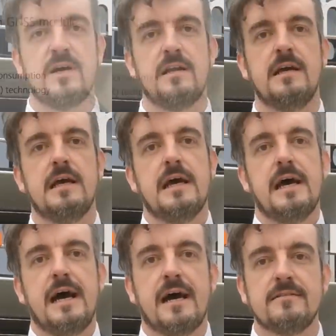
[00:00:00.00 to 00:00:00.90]
well,
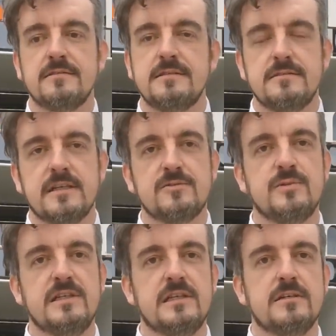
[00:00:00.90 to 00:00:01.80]
and that
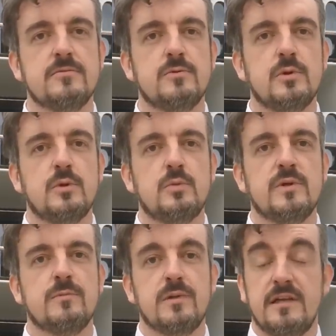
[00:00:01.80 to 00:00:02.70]
we
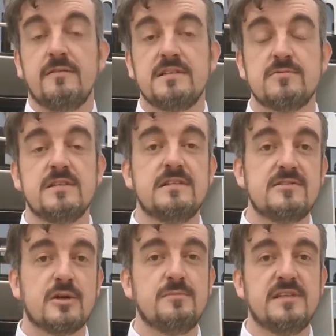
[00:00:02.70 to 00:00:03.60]
we believe is really
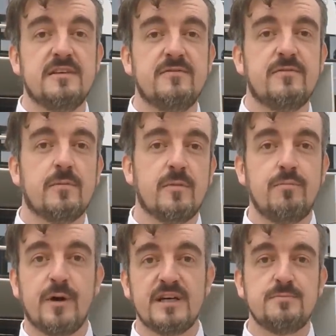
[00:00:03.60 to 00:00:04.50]
disruptive from a
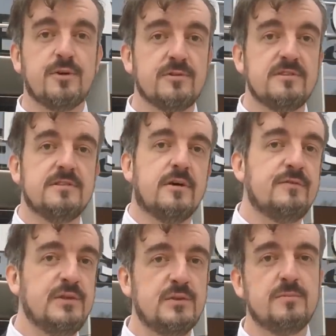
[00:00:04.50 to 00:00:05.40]
price point
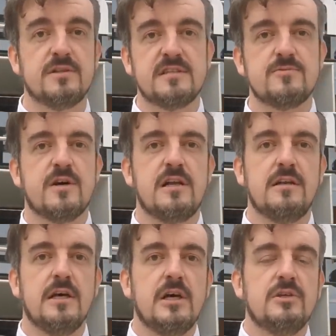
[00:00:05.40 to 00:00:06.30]
of view, but as
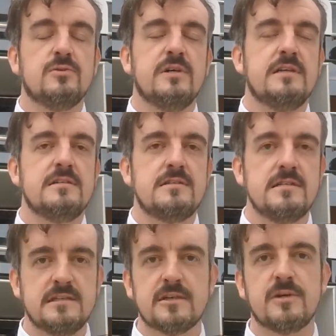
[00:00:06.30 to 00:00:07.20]
well to
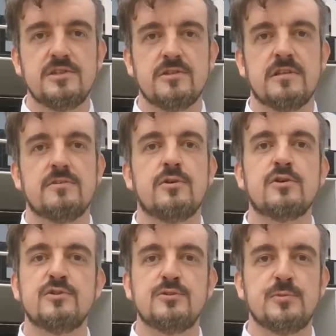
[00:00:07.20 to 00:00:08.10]
ease integration at our
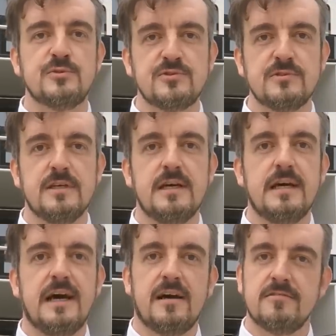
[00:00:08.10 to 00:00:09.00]
customers
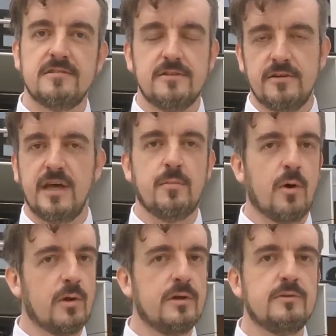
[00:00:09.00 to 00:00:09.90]
and
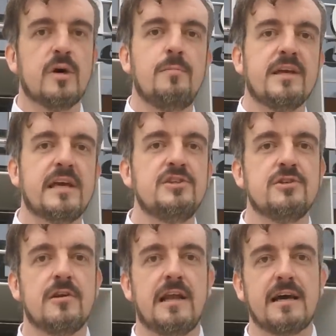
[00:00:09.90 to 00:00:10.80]
enable new
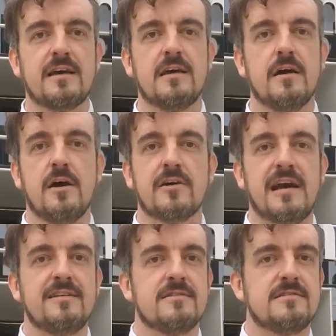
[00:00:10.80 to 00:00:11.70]
application like uh,
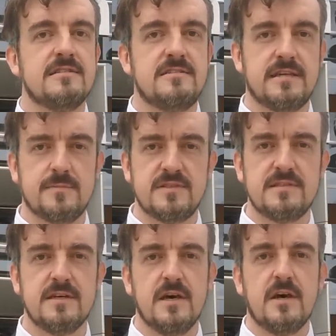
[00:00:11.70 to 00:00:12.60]
guidance
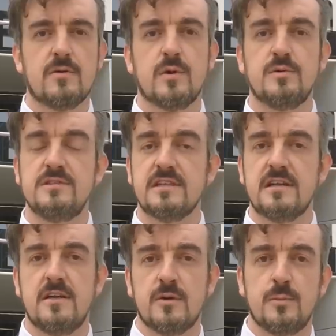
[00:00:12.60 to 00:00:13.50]
systems, robotic
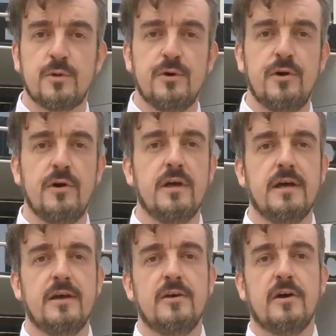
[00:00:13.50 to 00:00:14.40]
lawnmower,
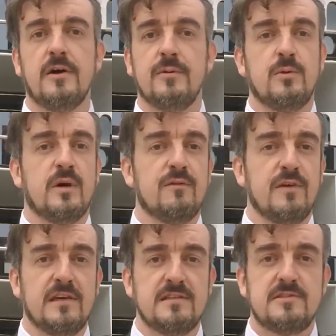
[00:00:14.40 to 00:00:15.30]
uh,
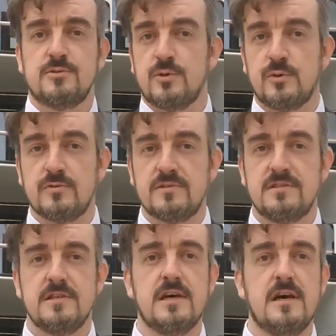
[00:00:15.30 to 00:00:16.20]
UAVs,
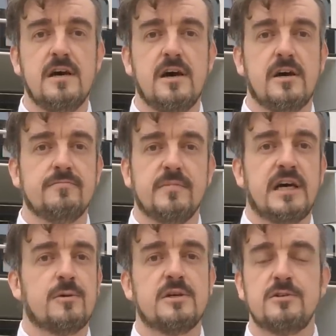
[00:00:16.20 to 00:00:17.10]
drones, um,
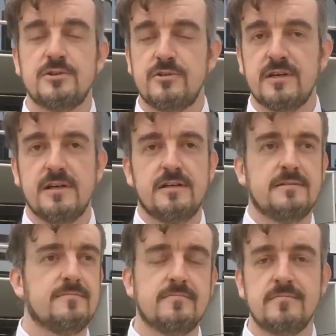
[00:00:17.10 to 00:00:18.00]
agricultural
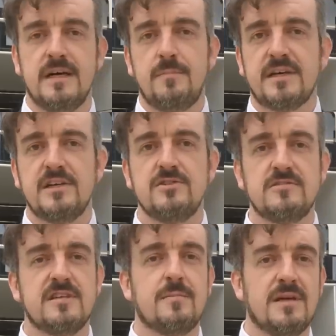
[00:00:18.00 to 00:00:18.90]
um,
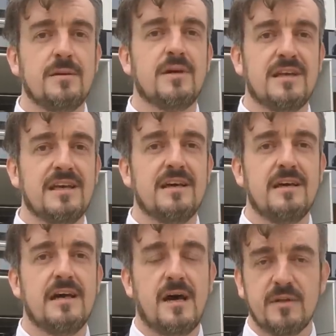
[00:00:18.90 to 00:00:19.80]
applications. There are many, many
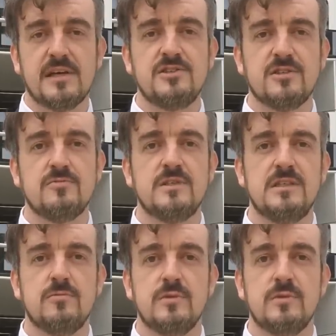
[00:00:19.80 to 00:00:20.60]
application we,